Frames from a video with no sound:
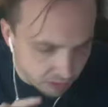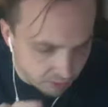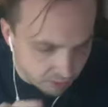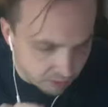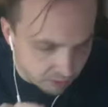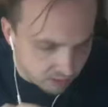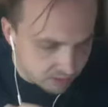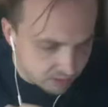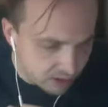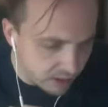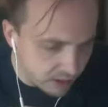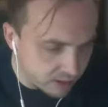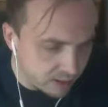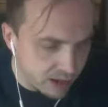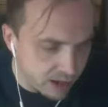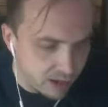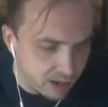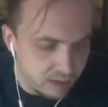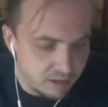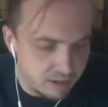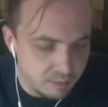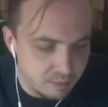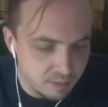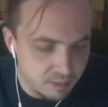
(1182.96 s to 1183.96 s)
said in
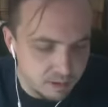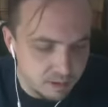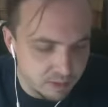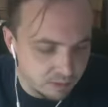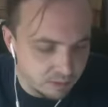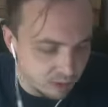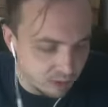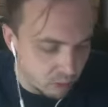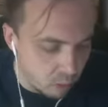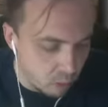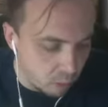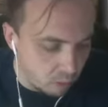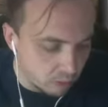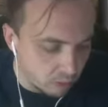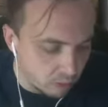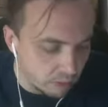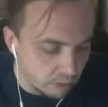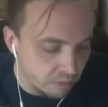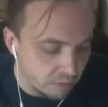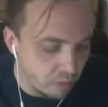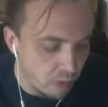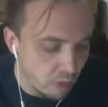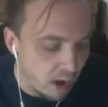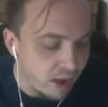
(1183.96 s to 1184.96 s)
any specific order
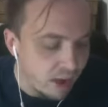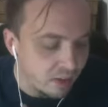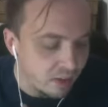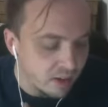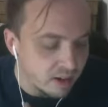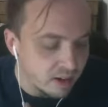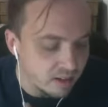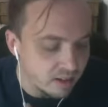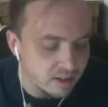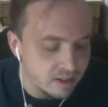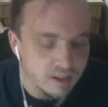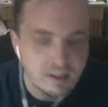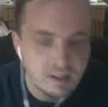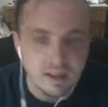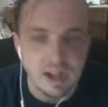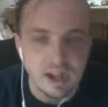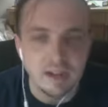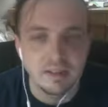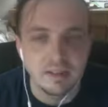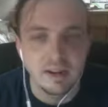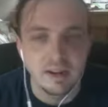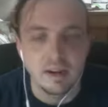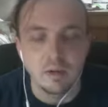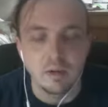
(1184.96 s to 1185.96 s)
of what. I think it did kind
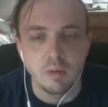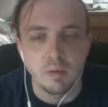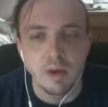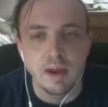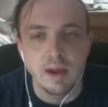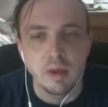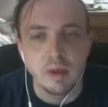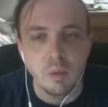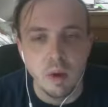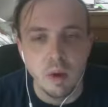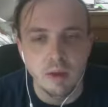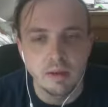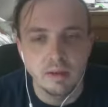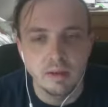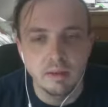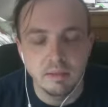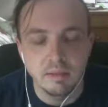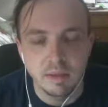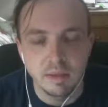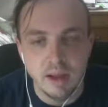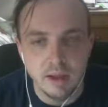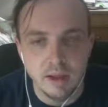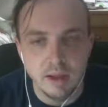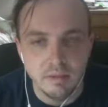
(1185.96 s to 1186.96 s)
of say to rank what's
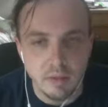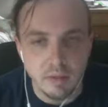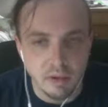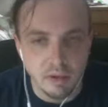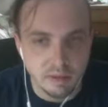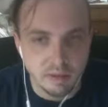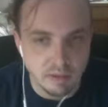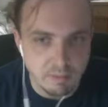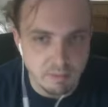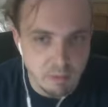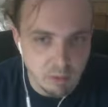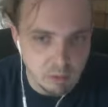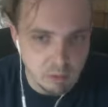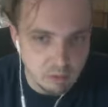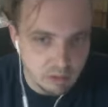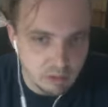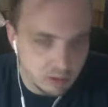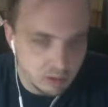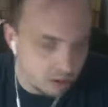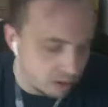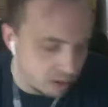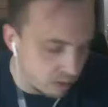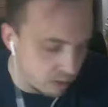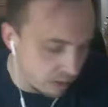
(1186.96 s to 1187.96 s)
kind of most important
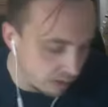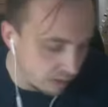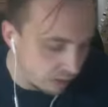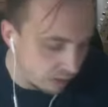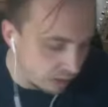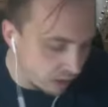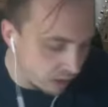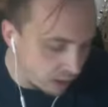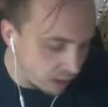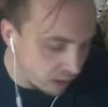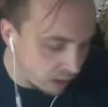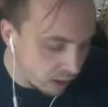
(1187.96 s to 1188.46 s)
to you, I think.